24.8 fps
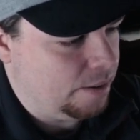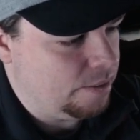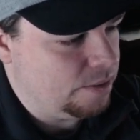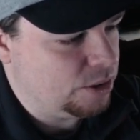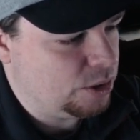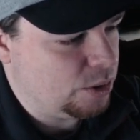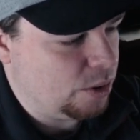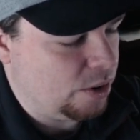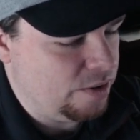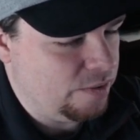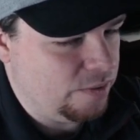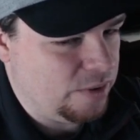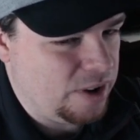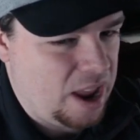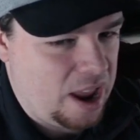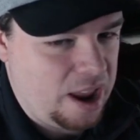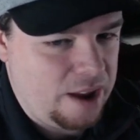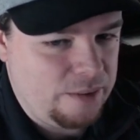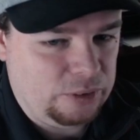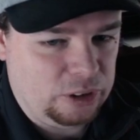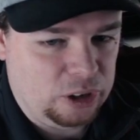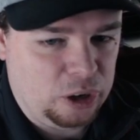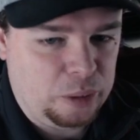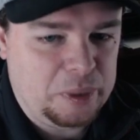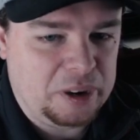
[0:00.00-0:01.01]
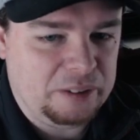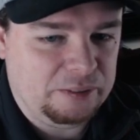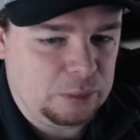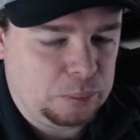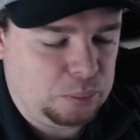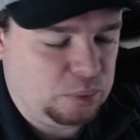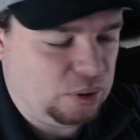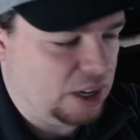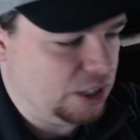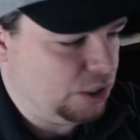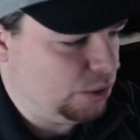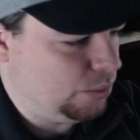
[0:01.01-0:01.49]
sort of gave a little bit of a
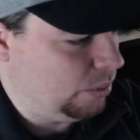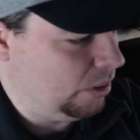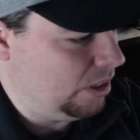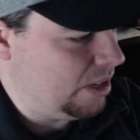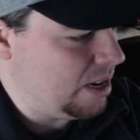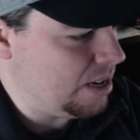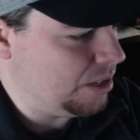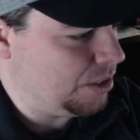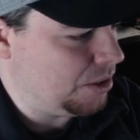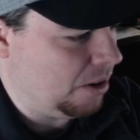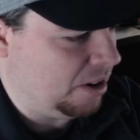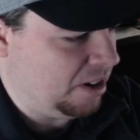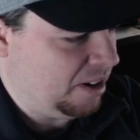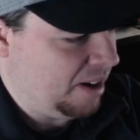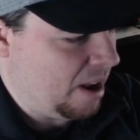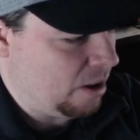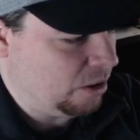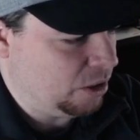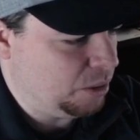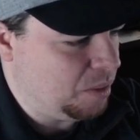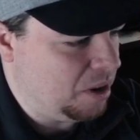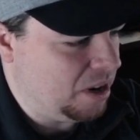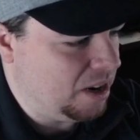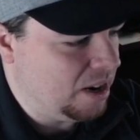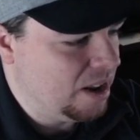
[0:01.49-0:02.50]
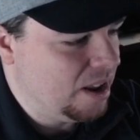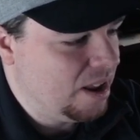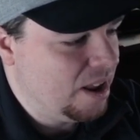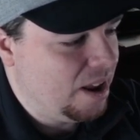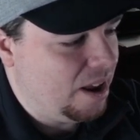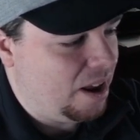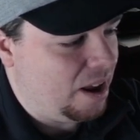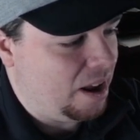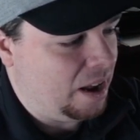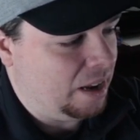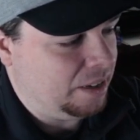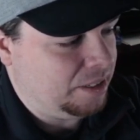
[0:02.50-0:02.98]
press release or an announcement.
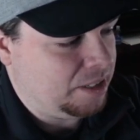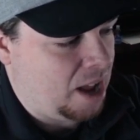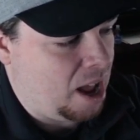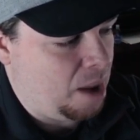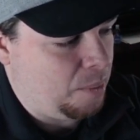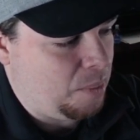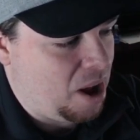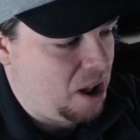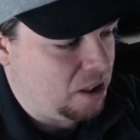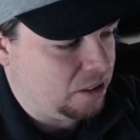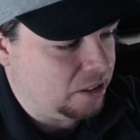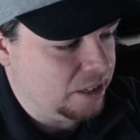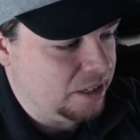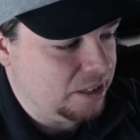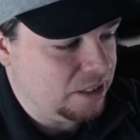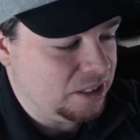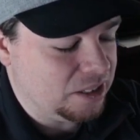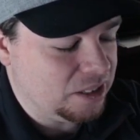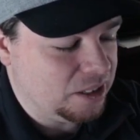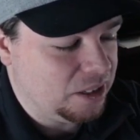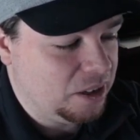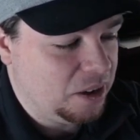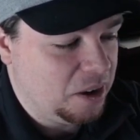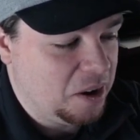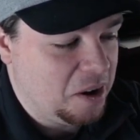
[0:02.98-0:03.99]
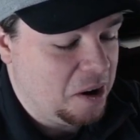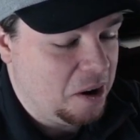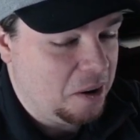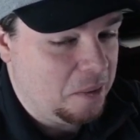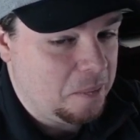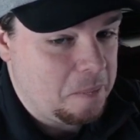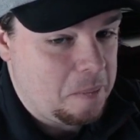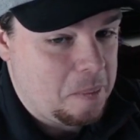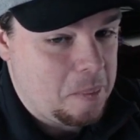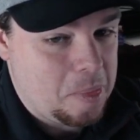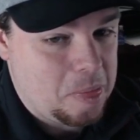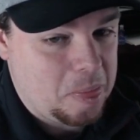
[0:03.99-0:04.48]
Tom Holland,
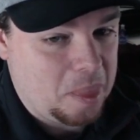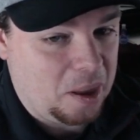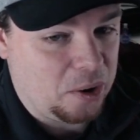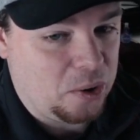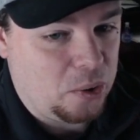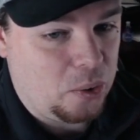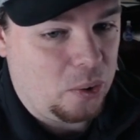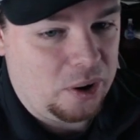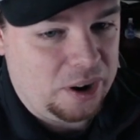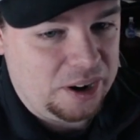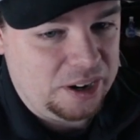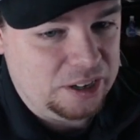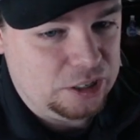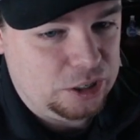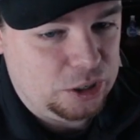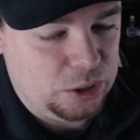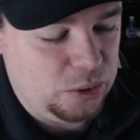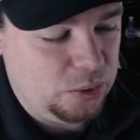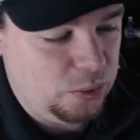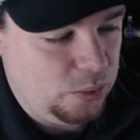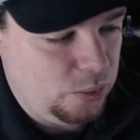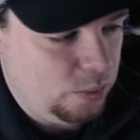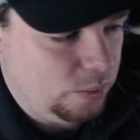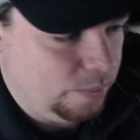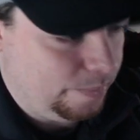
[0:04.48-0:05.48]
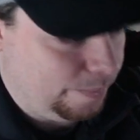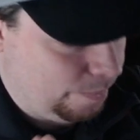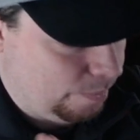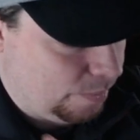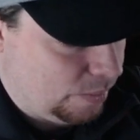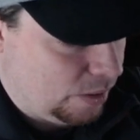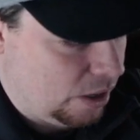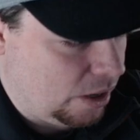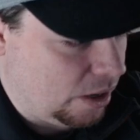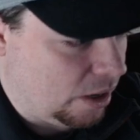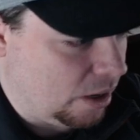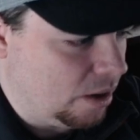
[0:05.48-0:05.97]
according to
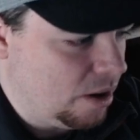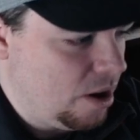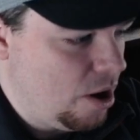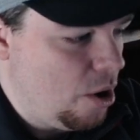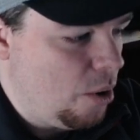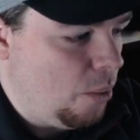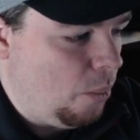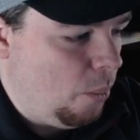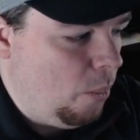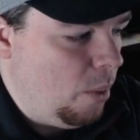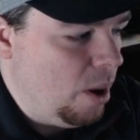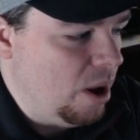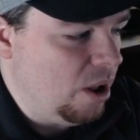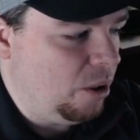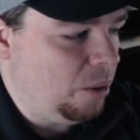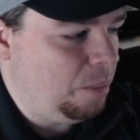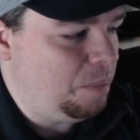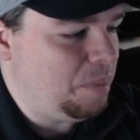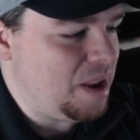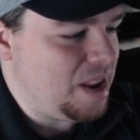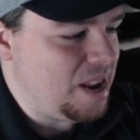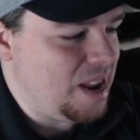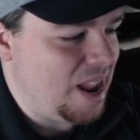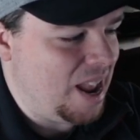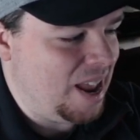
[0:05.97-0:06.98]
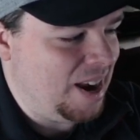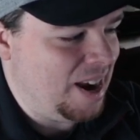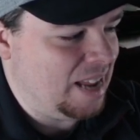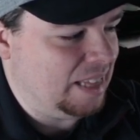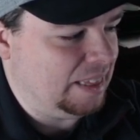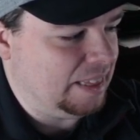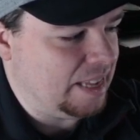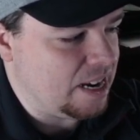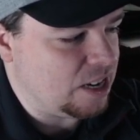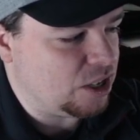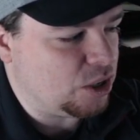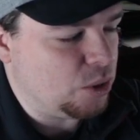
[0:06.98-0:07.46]
her, will be in
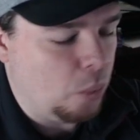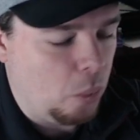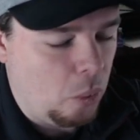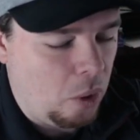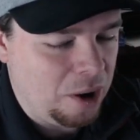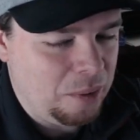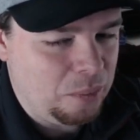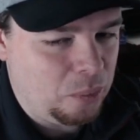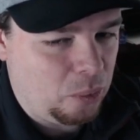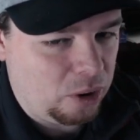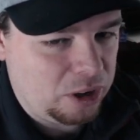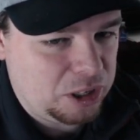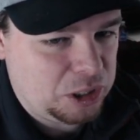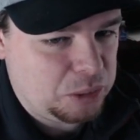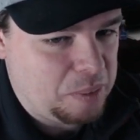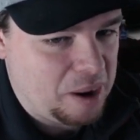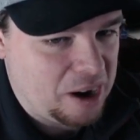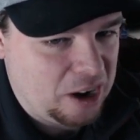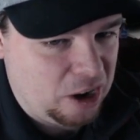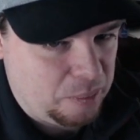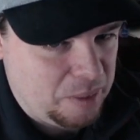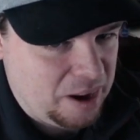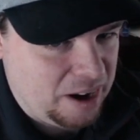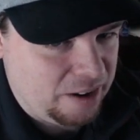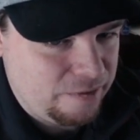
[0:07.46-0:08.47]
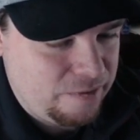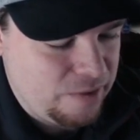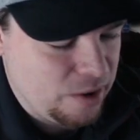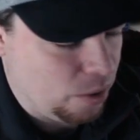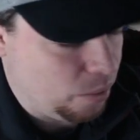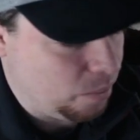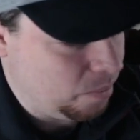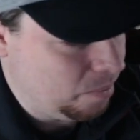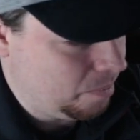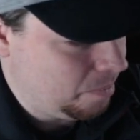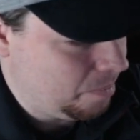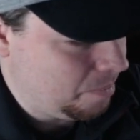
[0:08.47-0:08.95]
at least one more Spider-Man
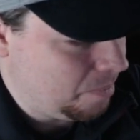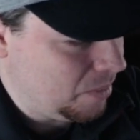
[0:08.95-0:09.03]
film.